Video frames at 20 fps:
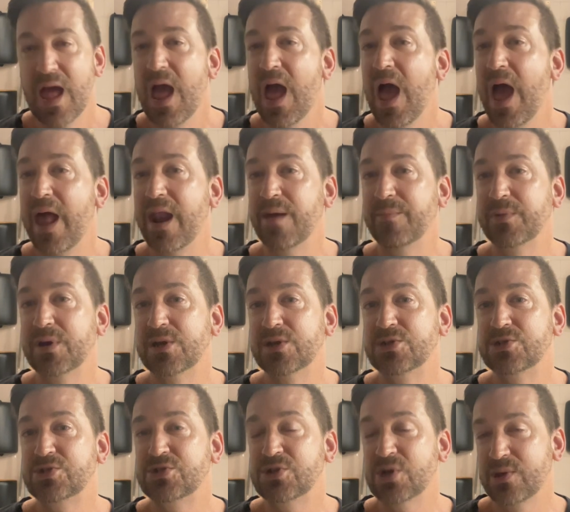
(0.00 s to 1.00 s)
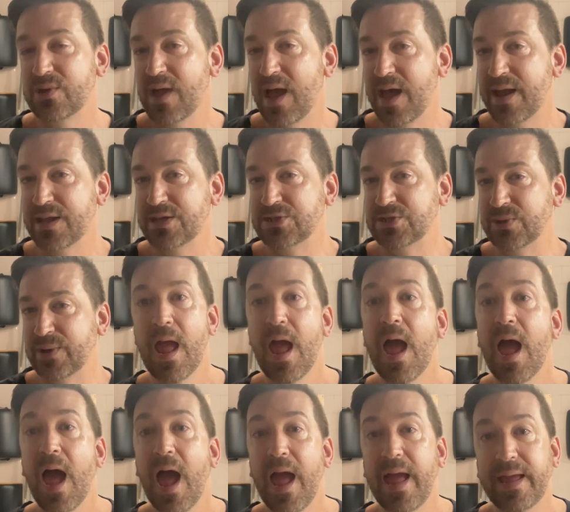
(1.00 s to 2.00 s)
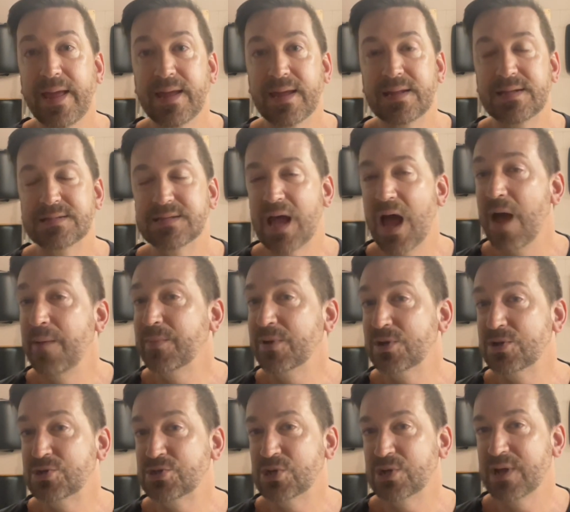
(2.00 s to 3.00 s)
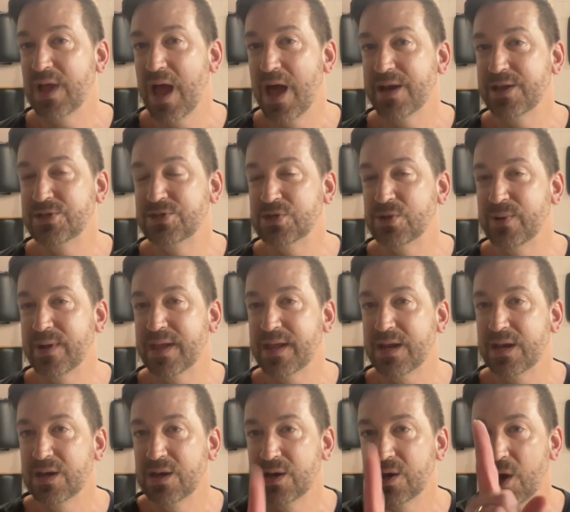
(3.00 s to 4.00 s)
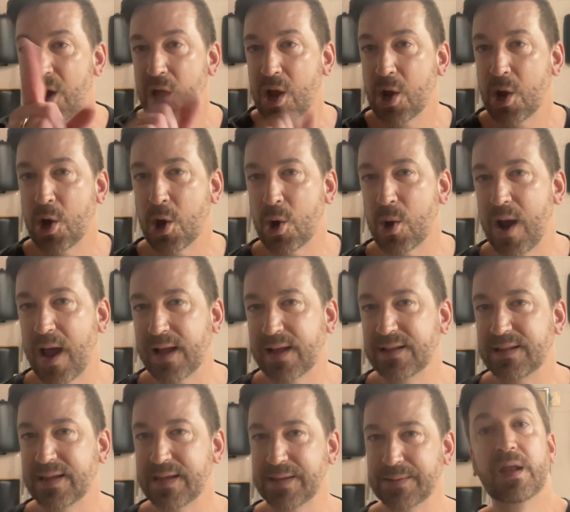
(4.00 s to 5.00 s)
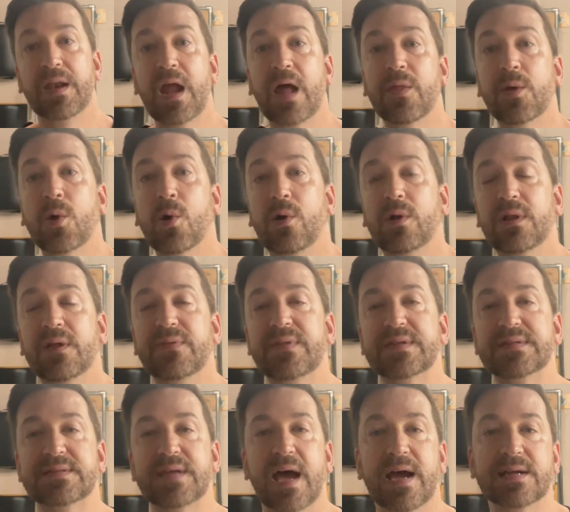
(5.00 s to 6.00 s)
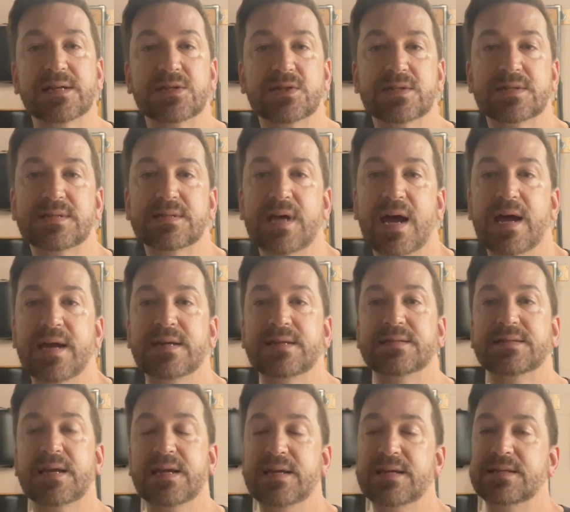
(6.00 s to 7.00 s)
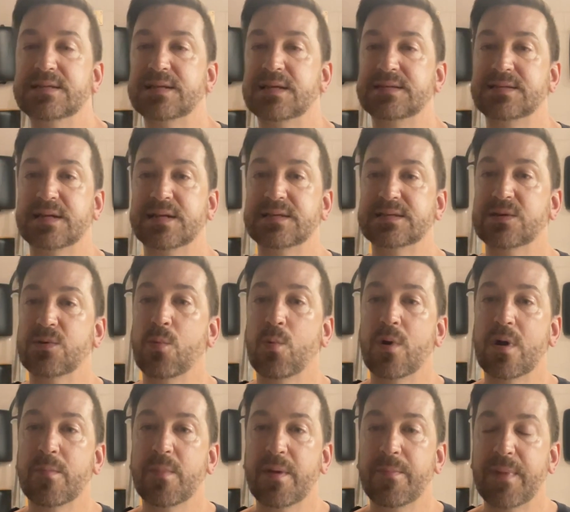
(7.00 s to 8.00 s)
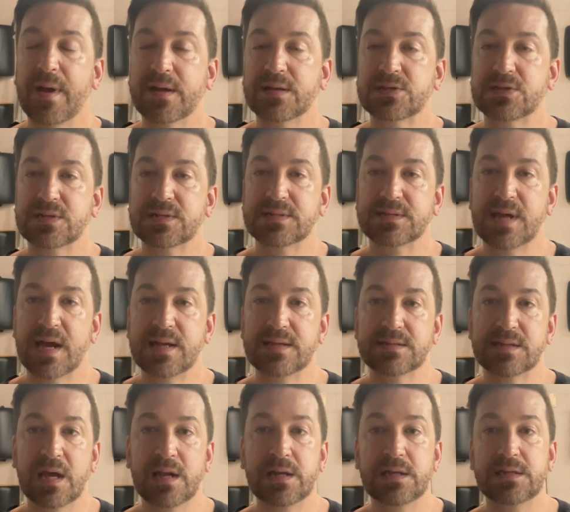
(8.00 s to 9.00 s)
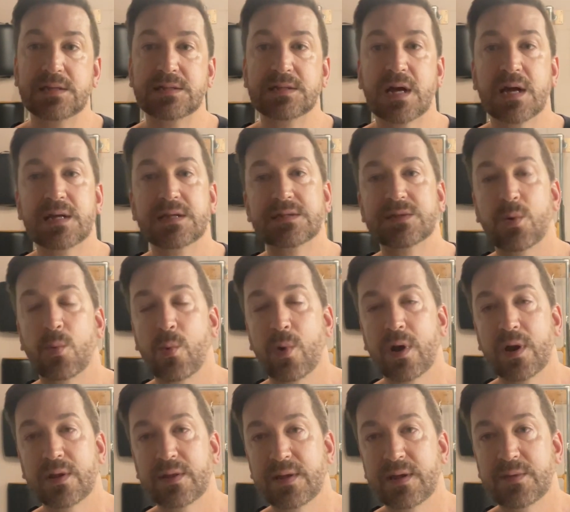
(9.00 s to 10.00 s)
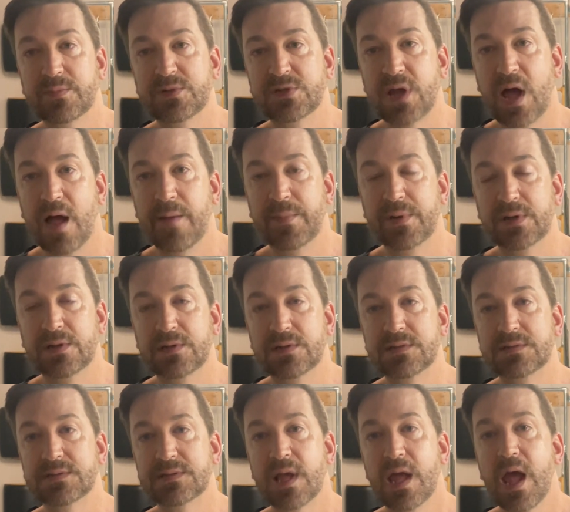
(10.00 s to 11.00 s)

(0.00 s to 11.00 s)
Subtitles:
and I'm gonna show you how to do it. And I'm gonna show you how to do it correctly. Now, the goal of this exercise is that it's a warm-up exercise, and it does work the abdominals.